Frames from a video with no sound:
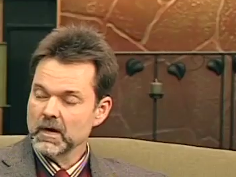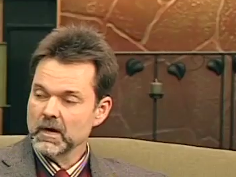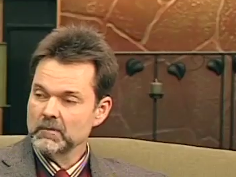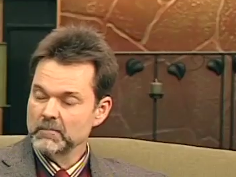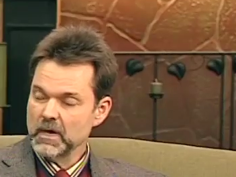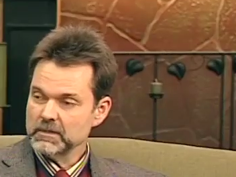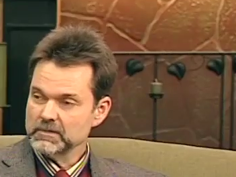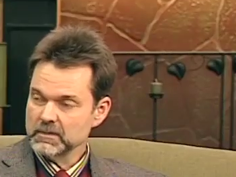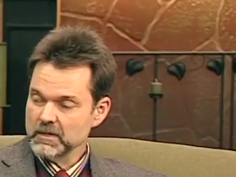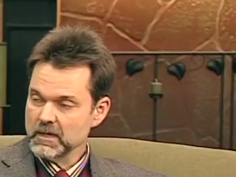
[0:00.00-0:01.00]
uh,
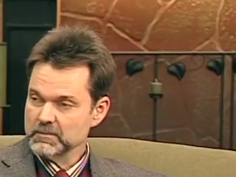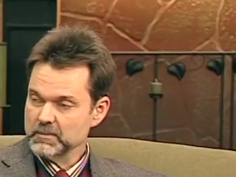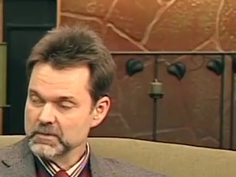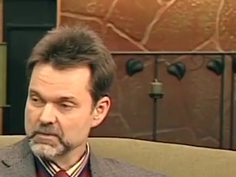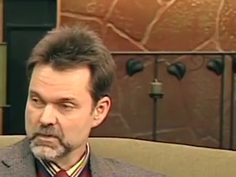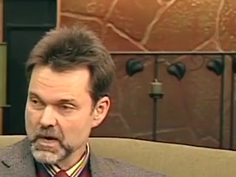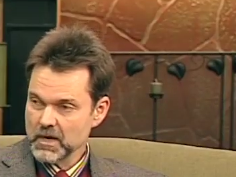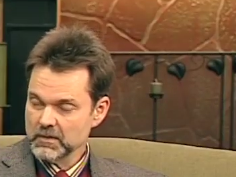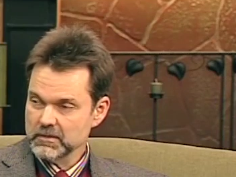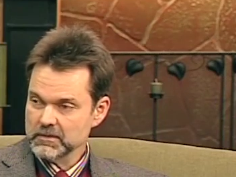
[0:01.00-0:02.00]
medicine that has been
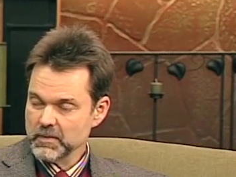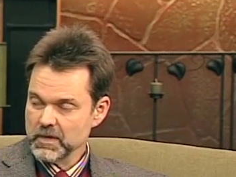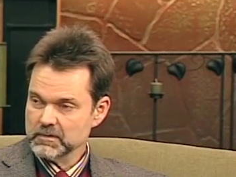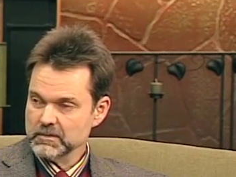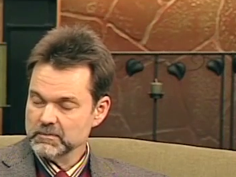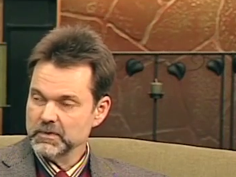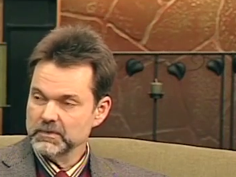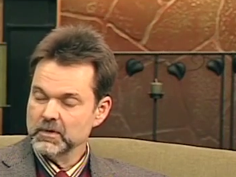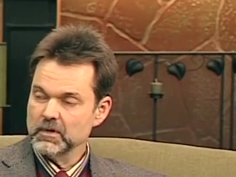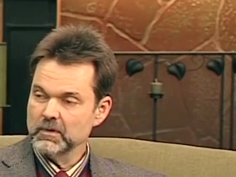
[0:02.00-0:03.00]
tried in these patients, but
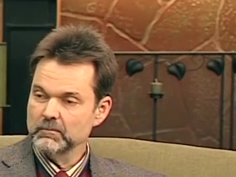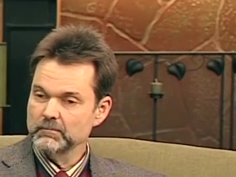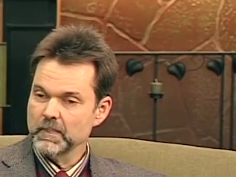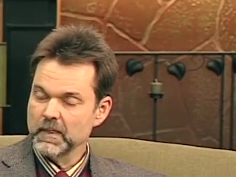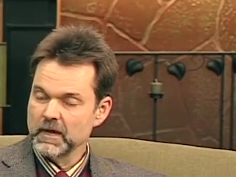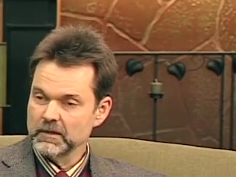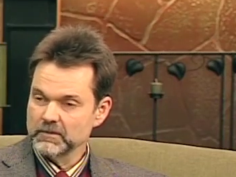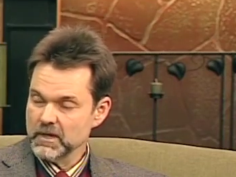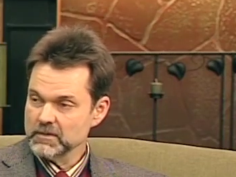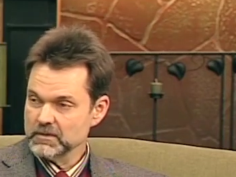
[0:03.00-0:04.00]
there, and it
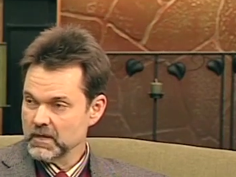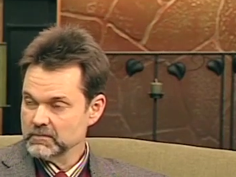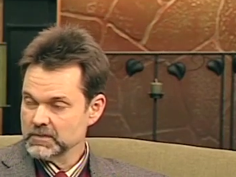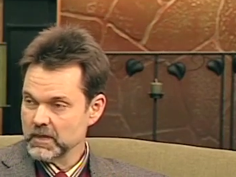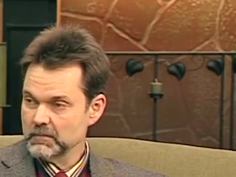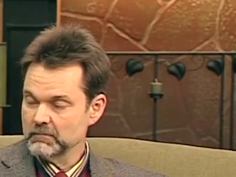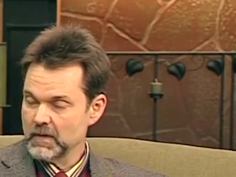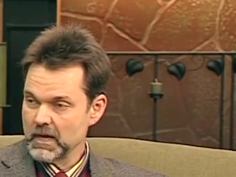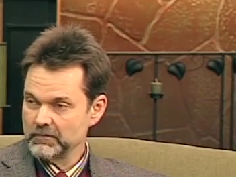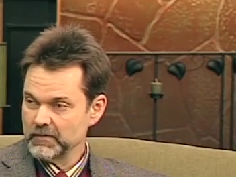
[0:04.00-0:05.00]
does have some
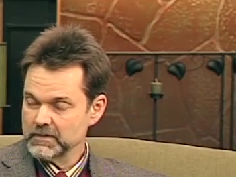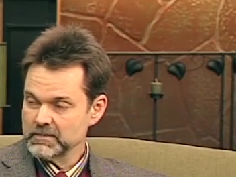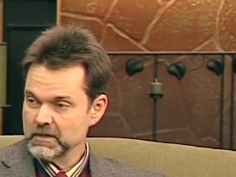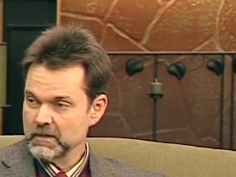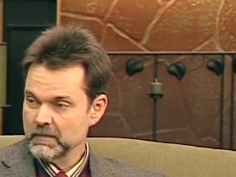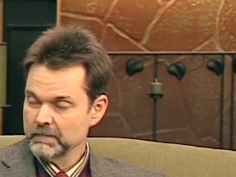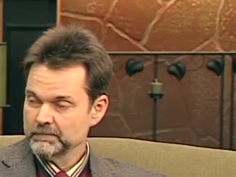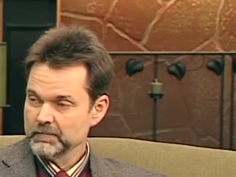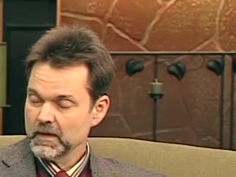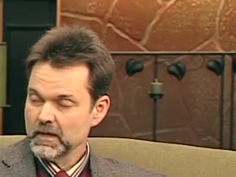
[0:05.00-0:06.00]
efficacy.
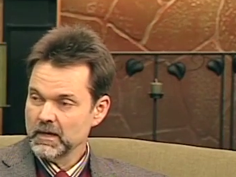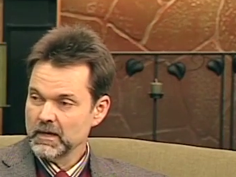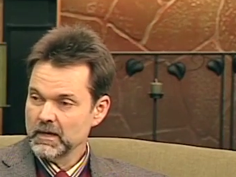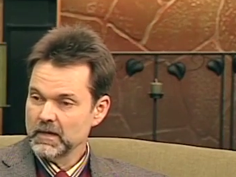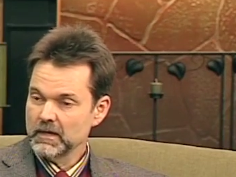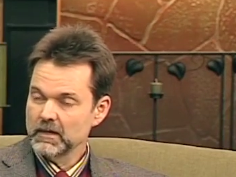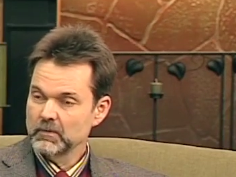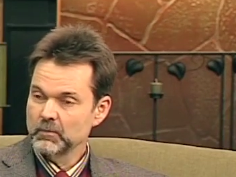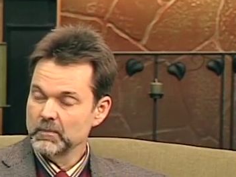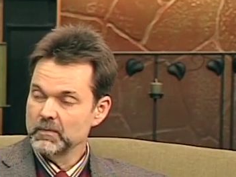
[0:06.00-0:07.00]
And
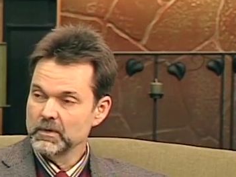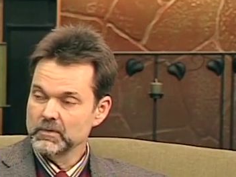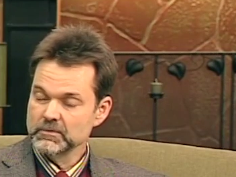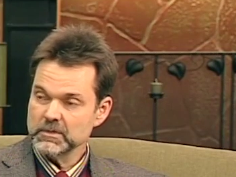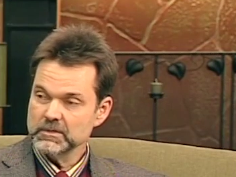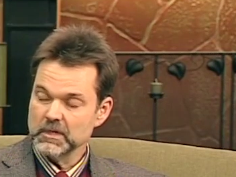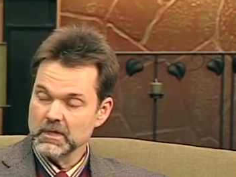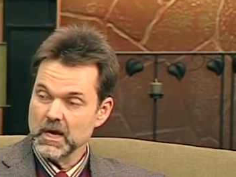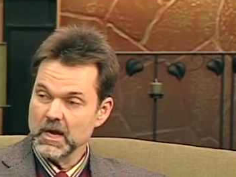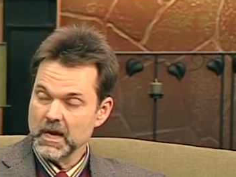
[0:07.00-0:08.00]
in women who just
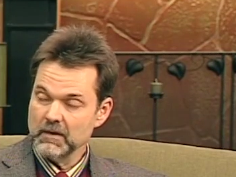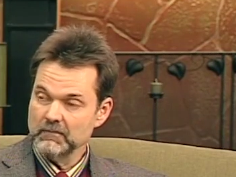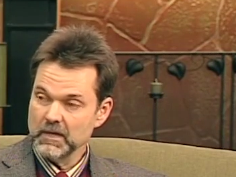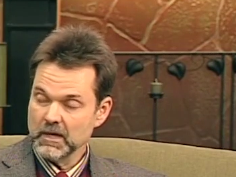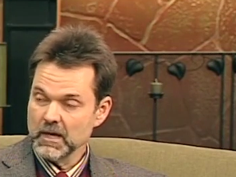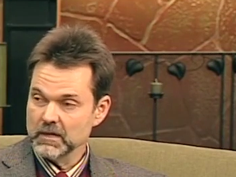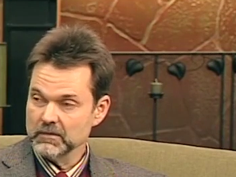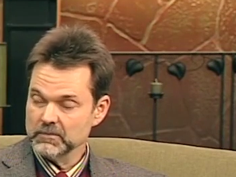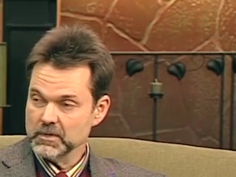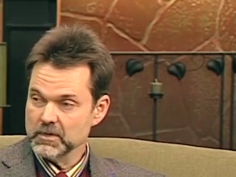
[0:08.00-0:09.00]
cannot have any kind
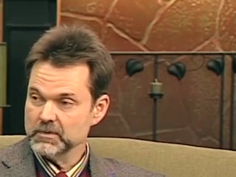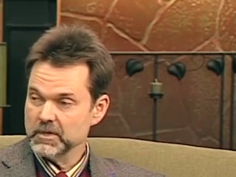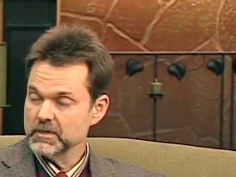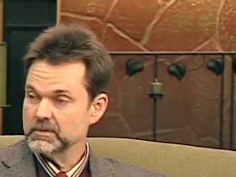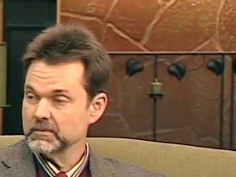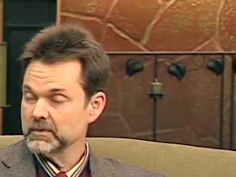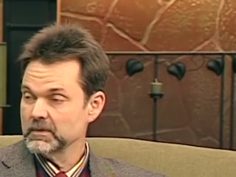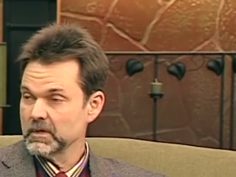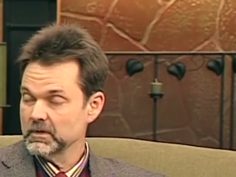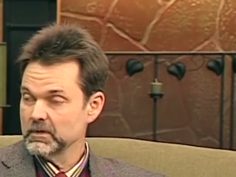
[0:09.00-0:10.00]
of surgery, it's something
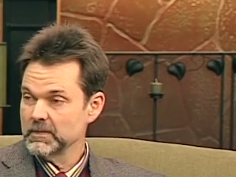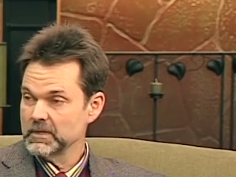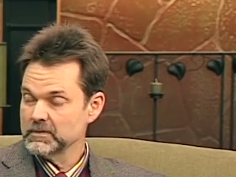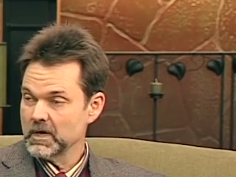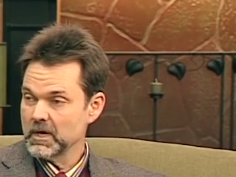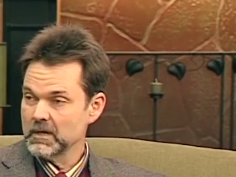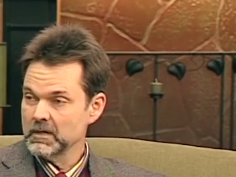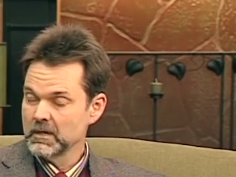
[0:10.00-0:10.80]
that could be tried